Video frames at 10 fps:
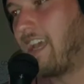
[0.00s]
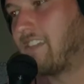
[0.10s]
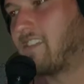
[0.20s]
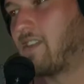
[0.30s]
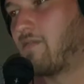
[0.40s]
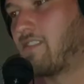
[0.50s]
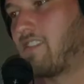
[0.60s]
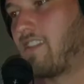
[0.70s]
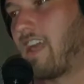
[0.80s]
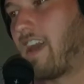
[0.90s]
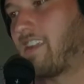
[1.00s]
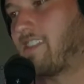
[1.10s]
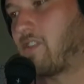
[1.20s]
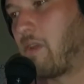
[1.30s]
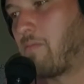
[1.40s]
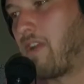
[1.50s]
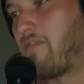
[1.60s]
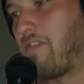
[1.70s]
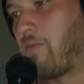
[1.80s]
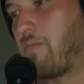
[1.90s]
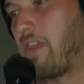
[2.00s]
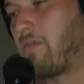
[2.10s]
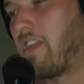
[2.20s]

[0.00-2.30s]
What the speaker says: and she was the loudest screamer I've ever been